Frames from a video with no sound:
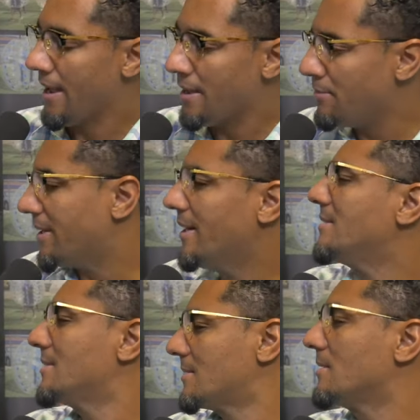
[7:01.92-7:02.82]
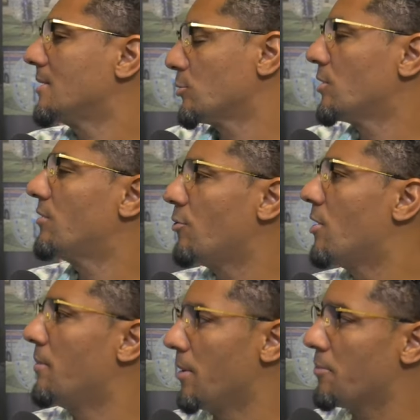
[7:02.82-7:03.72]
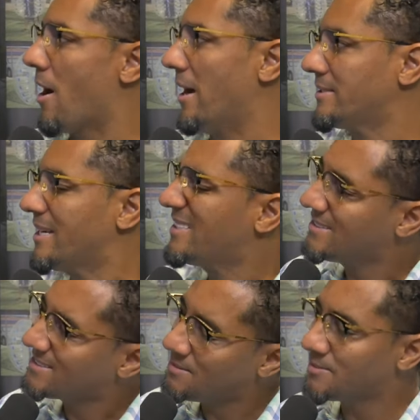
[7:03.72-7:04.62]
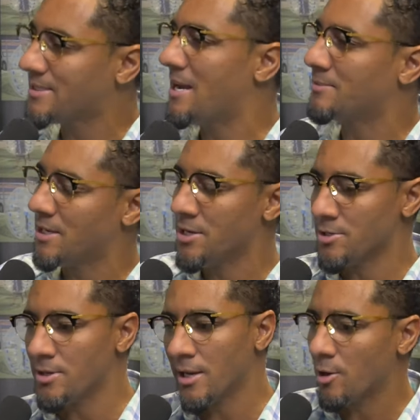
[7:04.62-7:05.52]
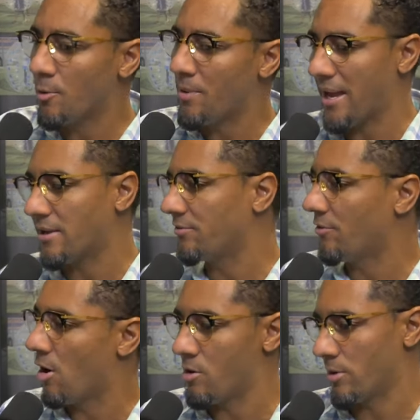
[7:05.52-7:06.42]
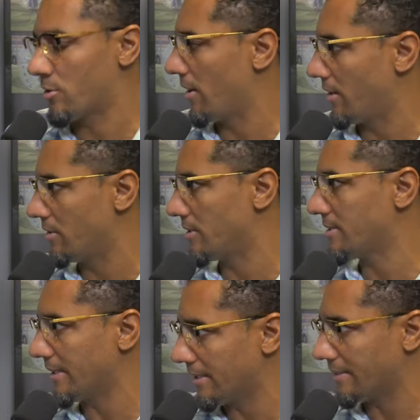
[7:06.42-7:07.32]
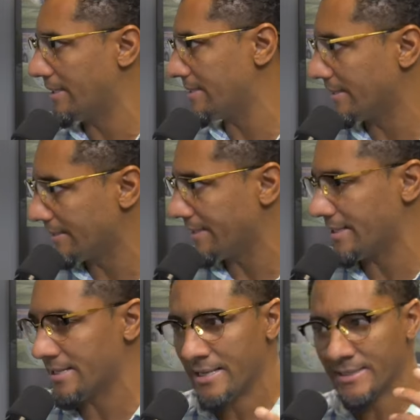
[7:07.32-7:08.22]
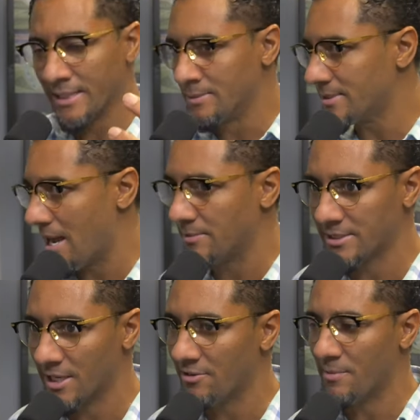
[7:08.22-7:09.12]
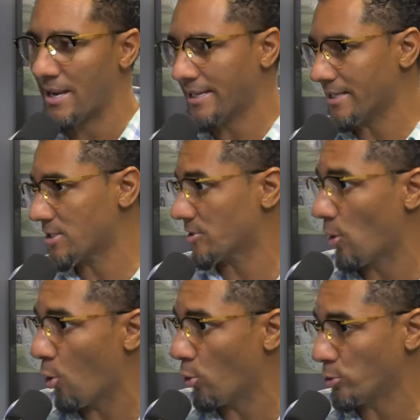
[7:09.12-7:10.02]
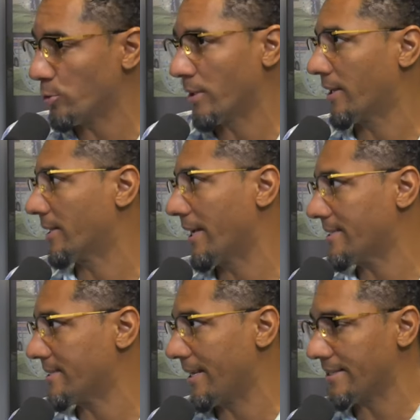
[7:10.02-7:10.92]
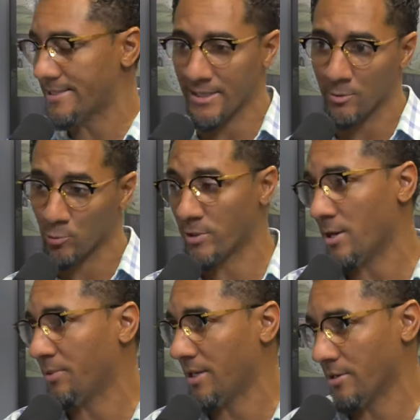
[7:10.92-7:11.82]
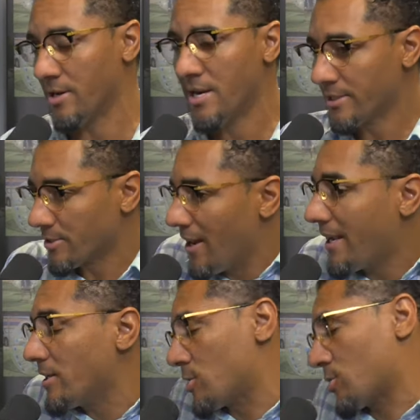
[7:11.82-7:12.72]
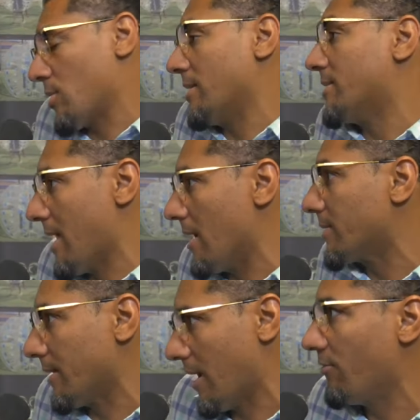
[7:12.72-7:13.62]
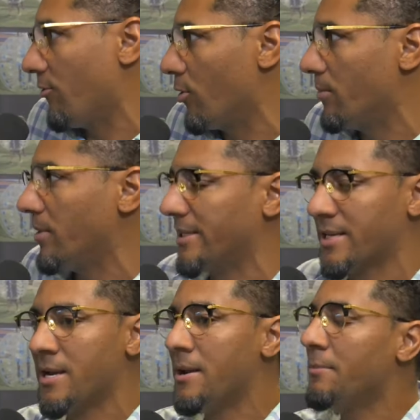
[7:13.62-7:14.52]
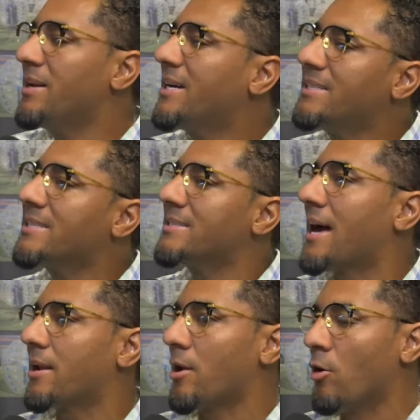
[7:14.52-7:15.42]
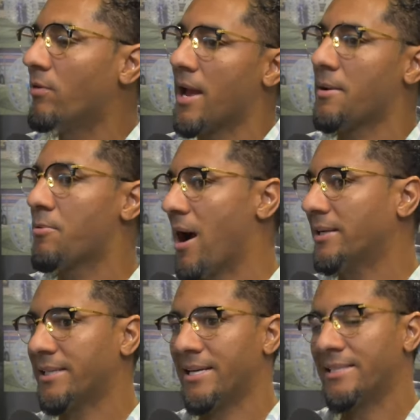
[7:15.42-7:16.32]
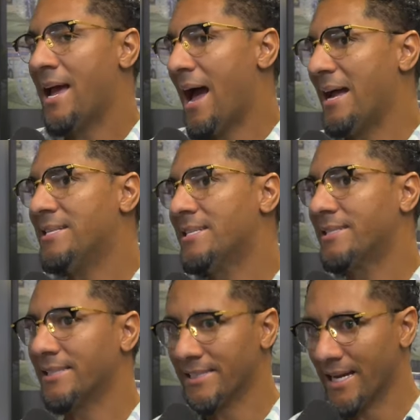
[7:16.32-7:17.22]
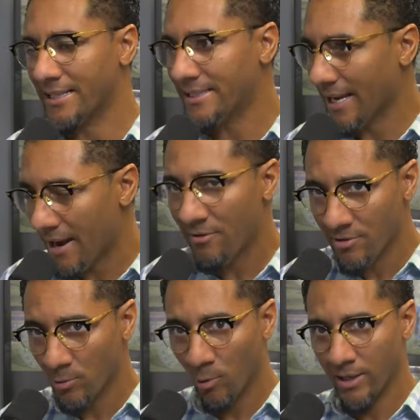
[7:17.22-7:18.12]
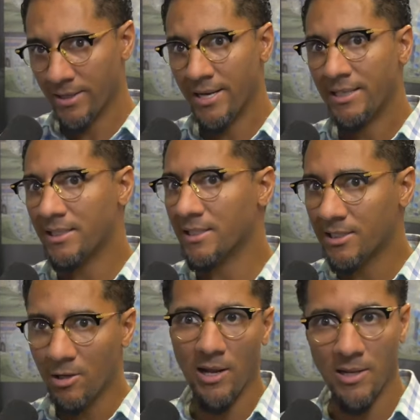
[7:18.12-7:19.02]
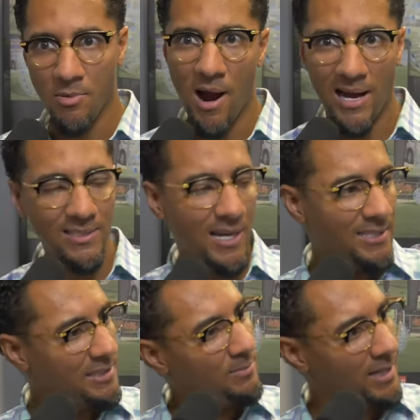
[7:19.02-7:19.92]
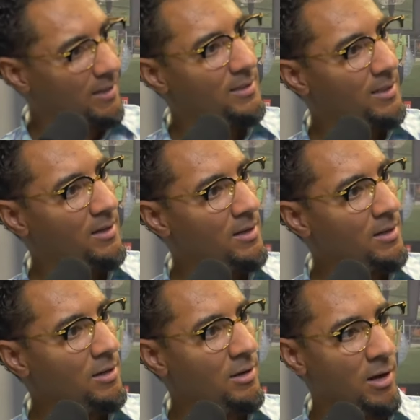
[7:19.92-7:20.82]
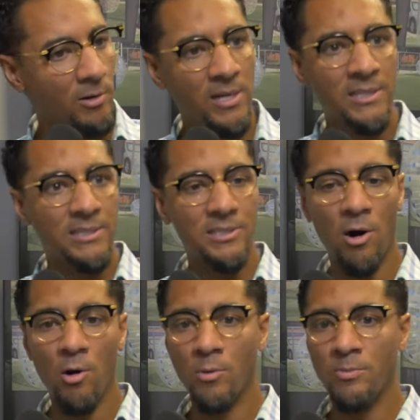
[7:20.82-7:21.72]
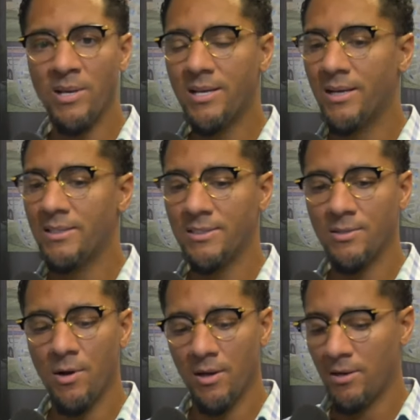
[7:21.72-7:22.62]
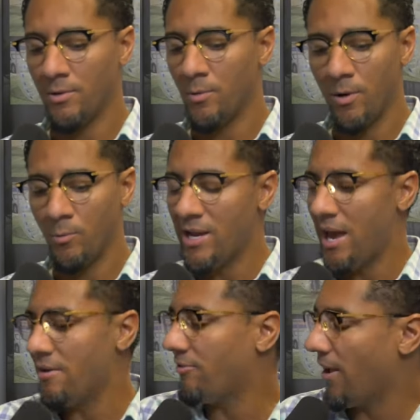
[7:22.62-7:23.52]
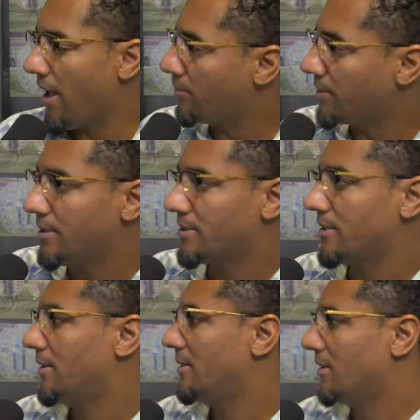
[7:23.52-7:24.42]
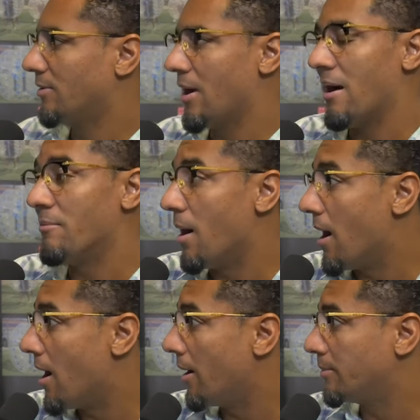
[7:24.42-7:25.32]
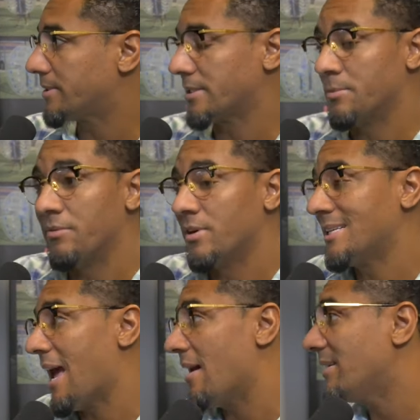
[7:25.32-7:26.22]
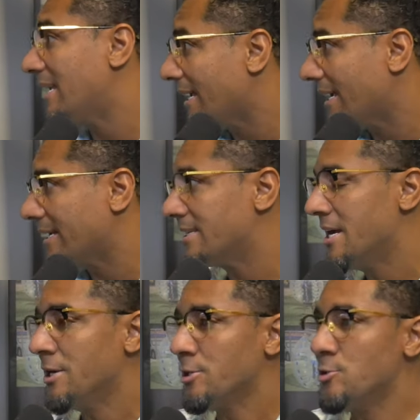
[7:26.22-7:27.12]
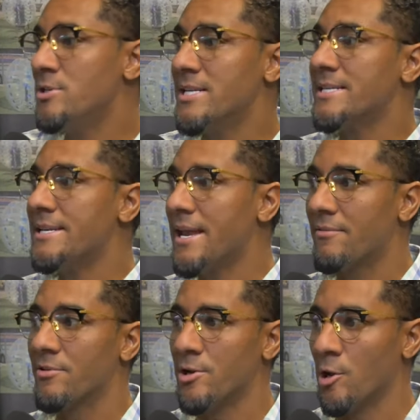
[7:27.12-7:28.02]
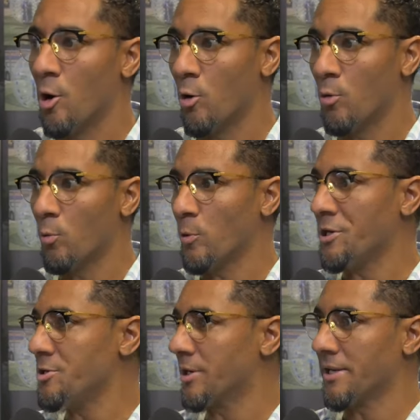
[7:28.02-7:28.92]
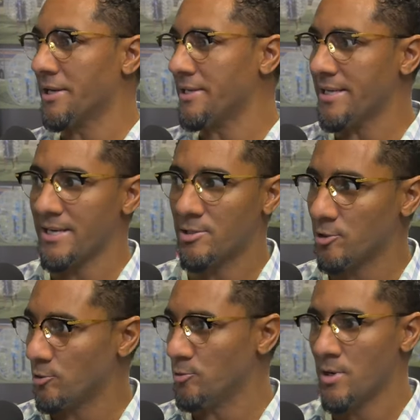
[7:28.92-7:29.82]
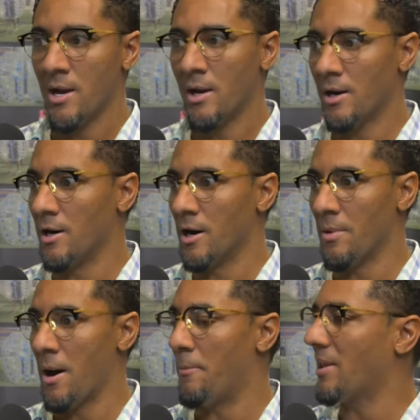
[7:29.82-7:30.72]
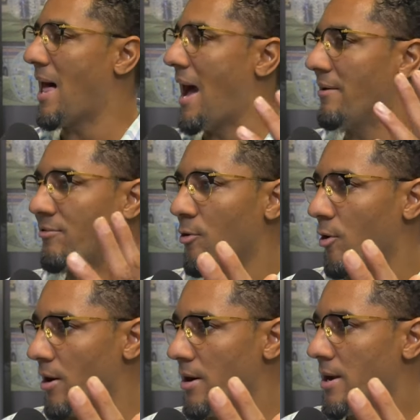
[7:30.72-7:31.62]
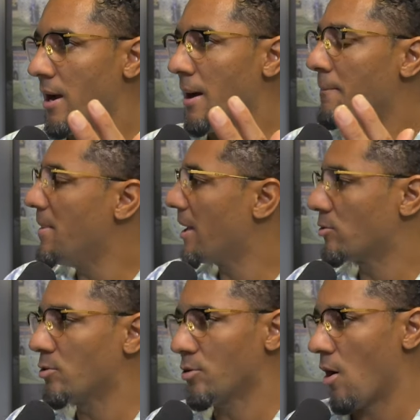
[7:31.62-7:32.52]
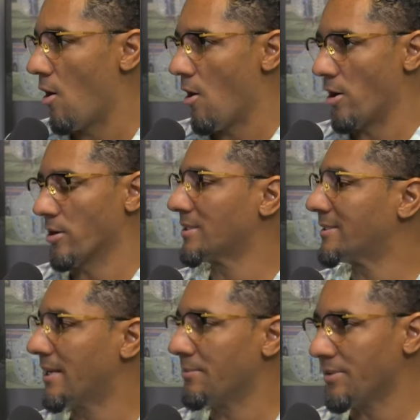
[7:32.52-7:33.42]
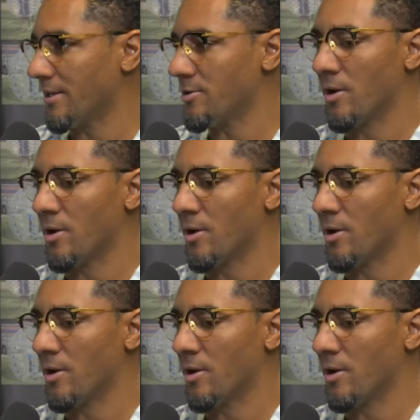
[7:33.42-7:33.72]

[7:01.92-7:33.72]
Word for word: And because it's still a three to four month process, and sometimes you can go back and forth with creditors to mm-hmm. get things deleted. Sometimes stuff might get sold to a collection agency and reappear. Right. So that can stretch it out to like four months. Because it's not an overnight process, I just suggest everyone to start the process immediately. Right. You know, so because we have families, we have moms, some of us have kids. You just never know when you're going to need to um, apply for a medical card or something.